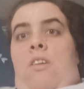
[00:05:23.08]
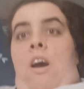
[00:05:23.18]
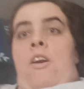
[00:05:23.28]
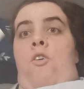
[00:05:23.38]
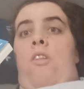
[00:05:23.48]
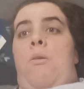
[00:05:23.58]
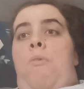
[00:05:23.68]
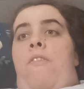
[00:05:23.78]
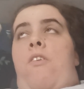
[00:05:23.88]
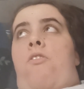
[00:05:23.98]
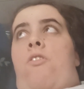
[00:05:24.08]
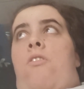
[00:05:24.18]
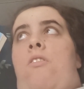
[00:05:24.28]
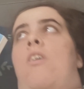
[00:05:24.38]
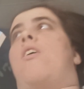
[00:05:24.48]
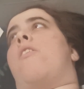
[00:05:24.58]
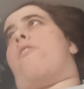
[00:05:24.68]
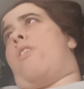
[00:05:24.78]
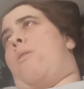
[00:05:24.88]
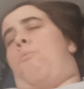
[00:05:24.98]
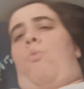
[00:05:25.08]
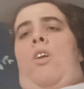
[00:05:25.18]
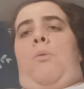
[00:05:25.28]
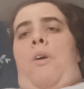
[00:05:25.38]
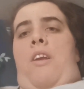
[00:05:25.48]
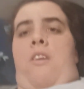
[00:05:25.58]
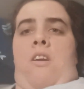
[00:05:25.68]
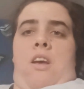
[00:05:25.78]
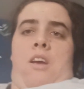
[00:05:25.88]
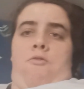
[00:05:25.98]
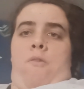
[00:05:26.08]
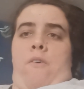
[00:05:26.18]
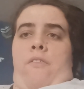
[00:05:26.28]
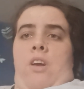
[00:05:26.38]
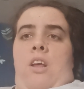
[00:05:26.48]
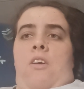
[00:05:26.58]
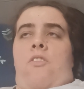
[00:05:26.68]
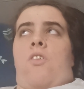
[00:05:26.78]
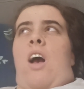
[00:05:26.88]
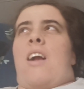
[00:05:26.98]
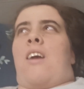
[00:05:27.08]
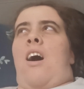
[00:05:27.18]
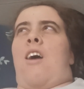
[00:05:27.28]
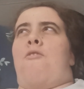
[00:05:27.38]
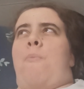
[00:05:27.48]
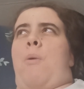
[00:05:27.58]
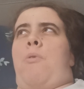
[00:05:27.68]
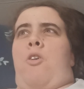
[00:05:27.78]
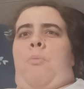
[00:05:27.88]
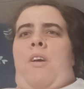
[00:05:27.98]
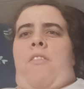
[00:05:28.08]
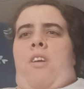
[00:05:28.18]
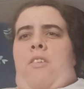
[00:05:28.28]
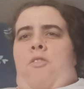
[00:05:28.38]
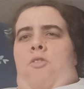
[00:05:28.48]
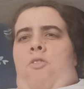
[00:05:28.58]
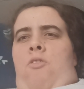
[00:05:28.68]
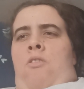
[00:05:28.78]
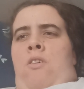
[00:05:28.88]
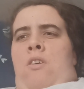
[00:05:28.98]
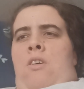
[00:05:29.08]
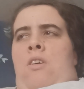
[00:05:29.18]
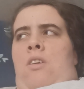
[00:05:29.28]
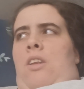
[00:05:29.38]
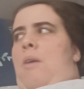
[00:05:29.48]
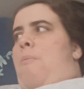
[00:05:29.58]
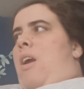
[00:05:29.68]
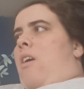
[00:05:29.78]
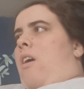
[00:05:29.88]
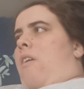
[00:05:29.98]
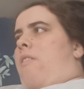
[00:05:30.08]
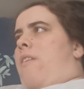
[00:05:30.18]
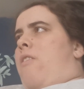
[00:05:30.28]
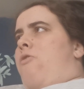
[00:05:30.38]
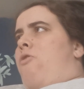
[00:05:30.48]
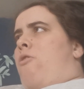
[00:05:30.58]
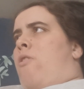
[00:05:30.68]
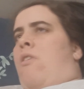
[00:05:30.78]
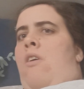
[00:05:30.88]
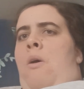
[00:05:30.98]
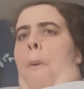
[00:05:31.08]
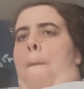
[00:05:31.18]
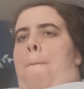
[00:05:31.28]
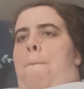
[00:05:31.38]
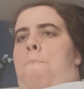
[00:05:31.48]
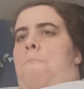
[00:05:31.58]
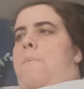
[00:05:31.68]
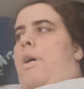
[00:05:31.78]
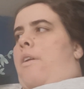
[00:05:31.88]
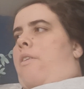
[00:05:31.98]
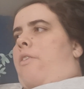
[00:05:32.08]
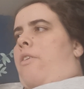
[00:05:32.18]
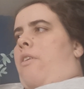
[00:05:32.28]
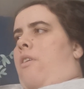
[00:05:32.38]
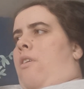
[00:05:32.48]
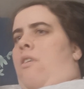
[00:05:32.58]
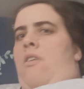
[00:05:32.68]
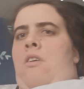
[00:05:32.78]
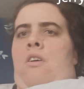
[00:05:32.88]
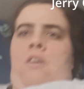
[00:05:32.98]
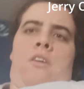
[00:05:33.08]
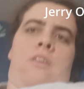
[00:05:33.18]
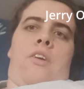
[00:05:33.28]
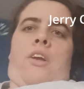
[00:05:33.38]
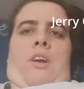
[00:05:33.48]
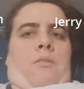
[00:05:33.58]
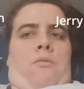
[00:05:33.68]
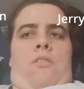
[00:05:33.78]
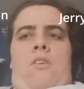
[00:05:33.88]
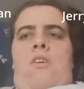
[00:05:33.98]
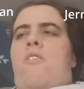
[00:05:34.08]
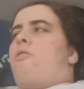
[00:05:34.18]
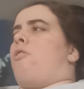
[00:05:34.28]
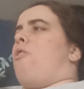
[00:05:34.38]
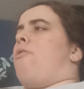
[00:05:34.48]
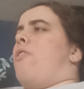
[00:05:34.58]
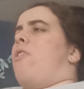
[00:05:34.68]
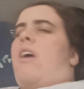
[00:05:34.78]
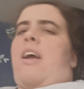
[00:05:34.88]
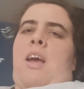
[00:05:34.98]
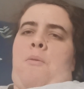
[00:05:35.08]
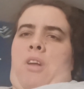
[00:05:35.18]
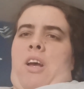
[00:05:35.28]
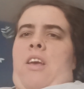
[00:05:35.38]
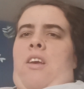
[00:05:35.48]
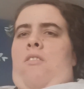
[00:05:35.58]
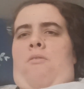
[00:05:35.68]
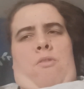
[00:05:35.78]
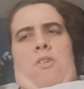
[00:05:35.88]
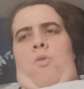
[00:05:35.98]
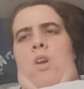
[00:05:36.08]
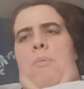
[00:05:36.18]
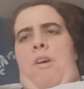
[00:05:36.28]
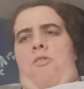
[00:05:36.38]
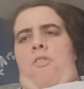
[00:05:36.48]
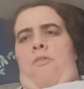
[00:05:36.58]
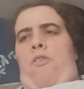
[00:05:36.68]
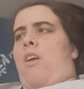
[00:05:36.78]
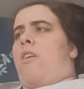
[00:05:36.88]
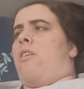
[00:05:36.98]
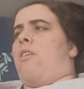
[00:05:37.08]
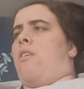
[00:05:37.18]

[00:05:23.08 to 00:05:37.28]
I know that the movie stars Will Wheaton and River Phoenix. I can't remember who plays the other two, like, main guys in this. But yeah, so far I am liking it, the 20 pages I've read.